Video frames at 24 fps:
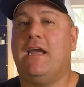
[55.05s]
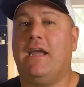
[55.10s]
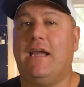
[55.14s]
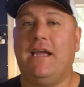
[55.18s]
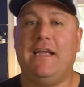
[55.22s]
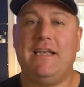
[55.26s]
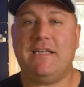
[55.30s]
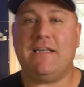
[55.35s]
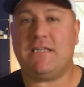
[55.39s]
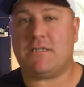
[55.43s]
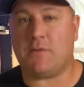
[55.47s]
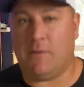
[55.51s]

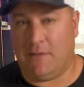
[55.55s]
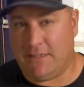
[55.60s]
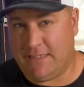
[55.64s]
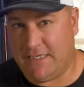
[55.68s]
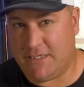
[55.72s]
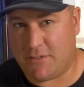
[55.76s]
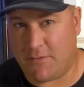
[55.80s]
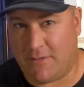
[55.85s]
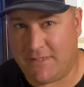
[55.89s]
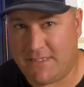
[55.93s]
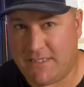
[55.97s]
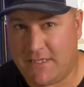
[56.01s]
in
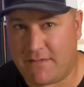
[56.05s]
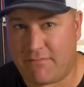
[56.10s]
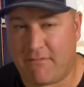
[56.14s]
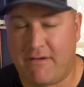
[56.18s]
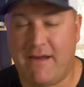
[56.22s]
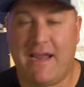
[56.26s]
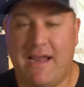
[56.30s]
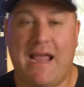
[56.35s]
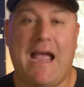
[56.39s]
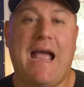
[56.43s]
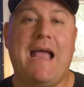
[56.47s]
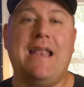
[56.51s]

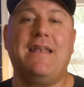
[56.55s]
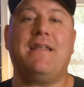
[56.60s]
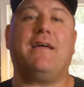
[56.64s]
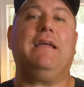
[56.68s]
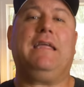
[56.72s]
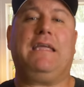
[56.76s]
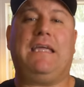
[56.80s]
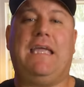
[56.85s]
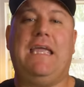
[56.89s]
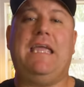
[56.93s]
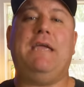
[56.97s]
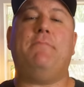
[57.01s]
2023, and I
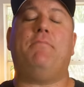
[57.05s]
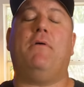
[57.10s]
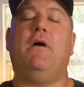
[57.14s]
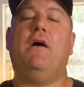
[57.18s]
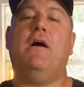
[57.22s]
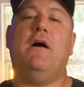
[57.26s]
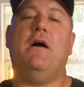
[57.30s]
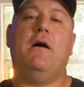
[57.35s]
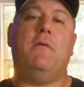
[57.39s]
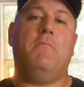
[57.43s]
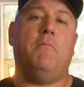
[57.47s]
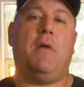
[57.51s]
keep
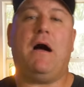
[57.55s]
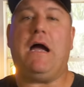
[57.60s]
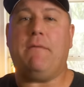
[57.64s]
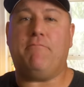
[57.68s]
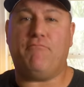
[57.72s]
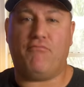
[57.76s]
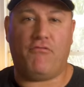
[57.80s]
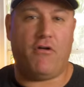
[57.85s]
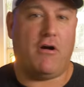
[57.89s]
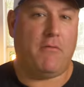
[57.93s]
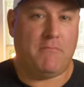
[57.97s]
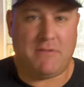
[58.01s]
my
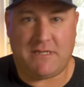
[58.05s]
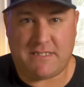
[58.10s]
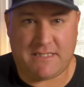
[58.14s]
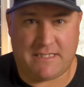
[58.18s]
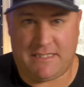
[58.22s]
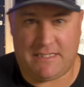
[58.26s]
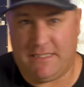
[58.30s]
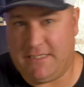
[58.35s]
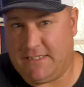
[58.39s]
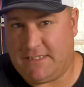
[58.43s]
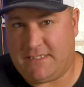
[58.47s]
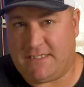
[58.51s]

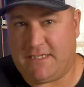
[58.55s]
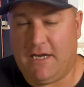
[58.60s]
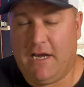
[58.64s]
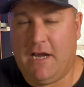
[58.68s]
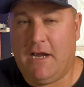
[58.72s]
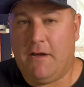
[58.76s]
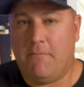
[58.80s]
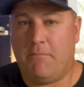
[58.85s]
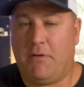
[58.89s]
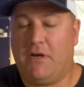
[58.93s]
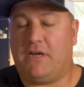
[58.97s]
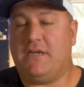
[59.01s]
promises
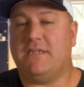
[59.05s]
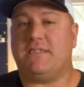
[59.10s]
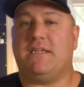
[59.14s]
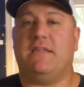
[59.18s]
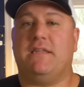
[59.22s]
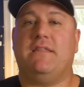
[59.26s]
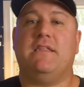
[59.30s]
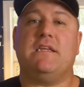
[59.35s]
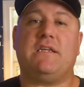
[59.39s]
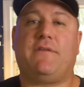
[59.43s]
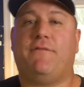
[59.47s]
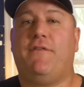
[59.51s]
because
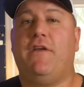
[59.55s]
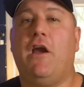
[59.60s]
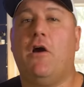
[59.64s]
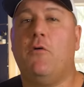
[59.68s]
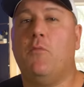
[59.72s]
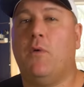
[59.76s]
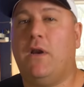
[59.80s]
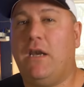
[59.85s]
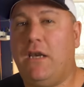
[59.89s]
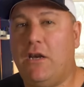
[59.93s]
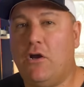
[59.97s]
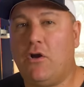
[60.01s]
in this video,
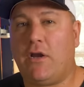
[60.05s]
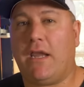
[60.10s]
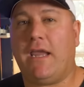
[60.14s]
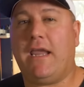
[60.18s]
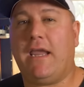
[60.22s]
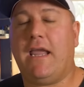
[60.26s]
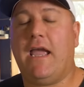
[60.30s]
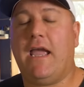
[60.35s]
we're looking